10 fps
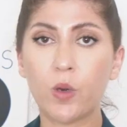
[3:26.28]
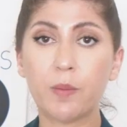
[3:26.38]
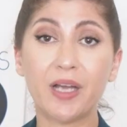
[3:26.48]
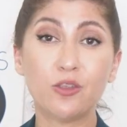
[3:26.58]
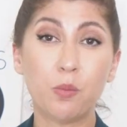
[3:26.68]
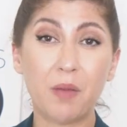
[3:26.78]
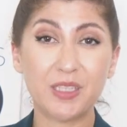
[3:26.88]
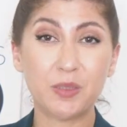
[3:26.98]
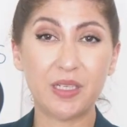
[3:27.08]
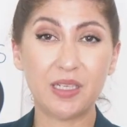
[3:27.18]
whereby you
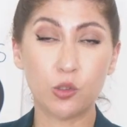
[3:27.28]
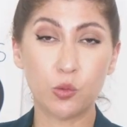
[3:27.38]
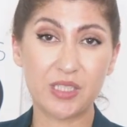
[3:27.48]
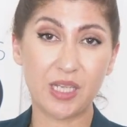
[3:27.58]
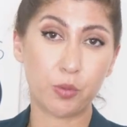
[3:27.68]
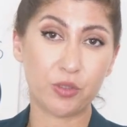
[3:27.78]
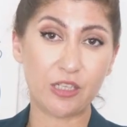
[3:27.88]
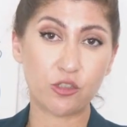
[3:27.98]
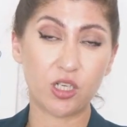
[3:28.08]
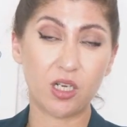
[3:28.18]
might be losing
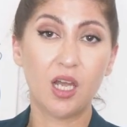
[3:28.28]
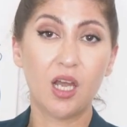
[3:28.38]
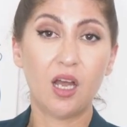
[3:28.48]
potential